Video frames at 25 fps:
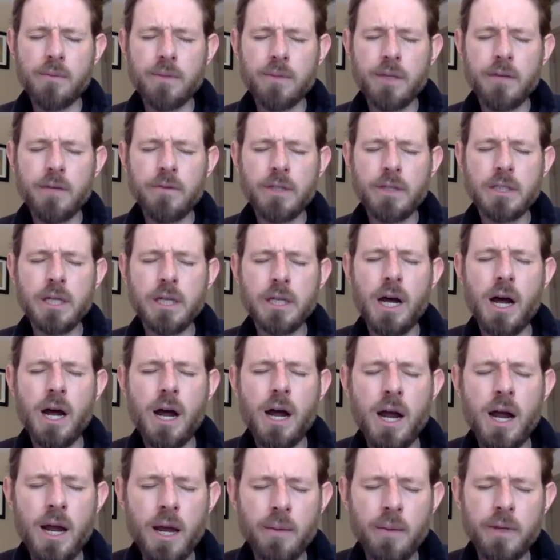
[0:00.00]
am giving
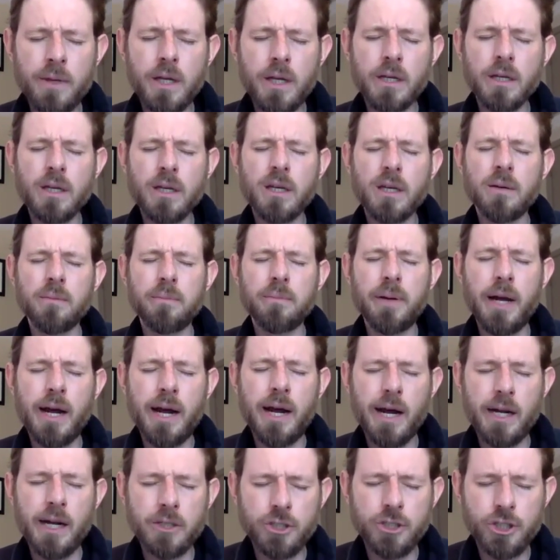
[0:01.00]
time and
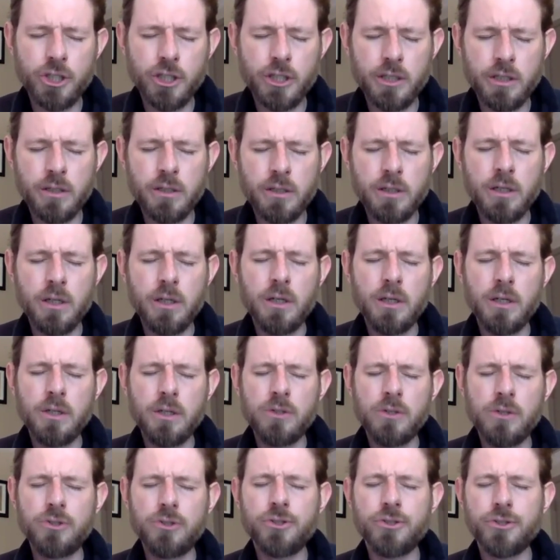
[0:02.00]
compassion
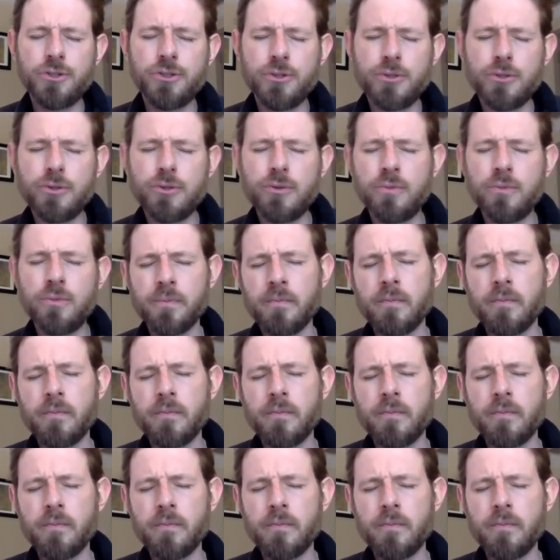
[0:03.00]
to